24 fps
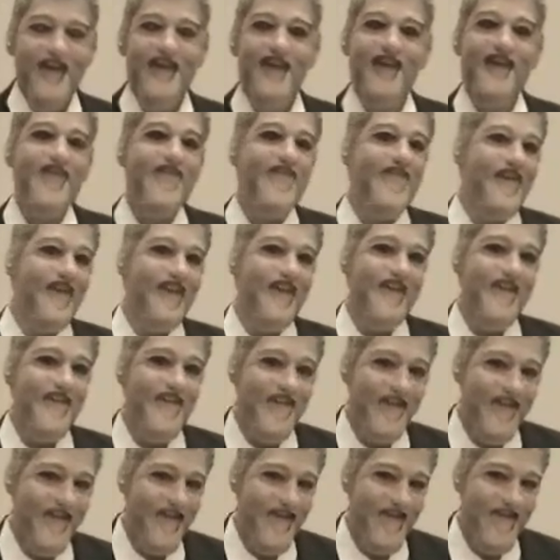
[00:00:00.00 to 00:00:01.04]
eat Mickey
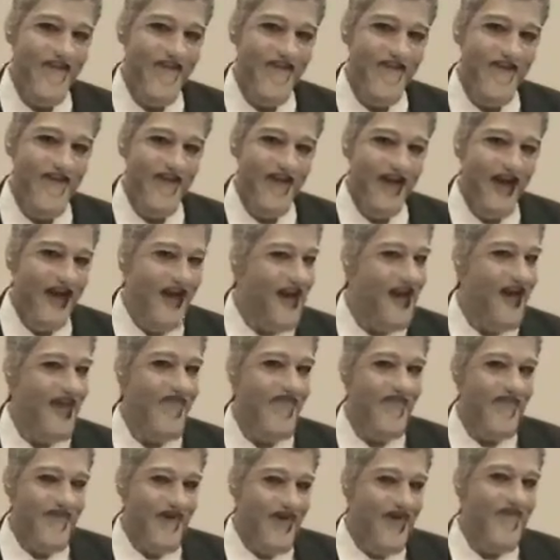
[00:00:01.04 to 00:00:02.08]
D's, and
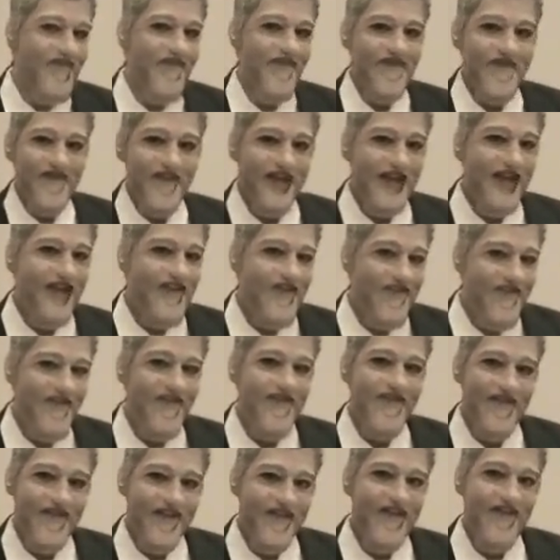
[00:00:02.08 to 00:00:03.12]
have been known to
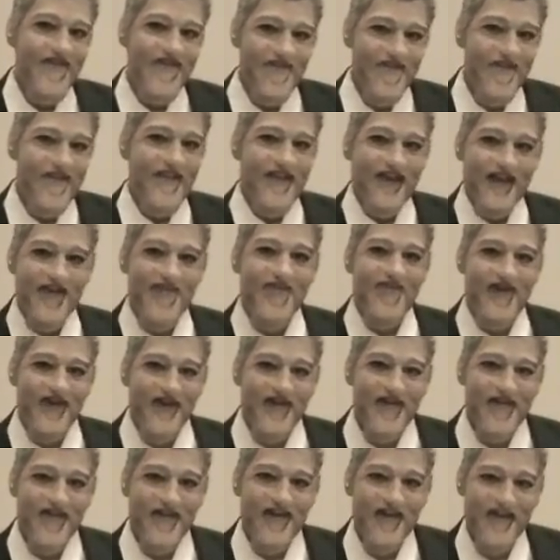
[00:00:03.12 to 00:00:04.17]
occasionally use the
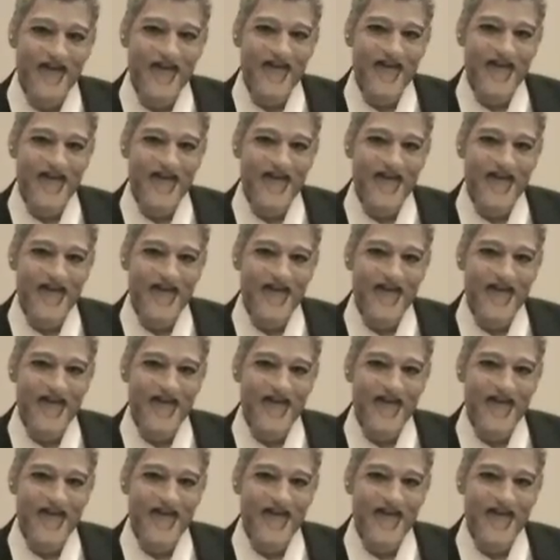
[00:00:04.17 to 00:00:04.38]
N-word.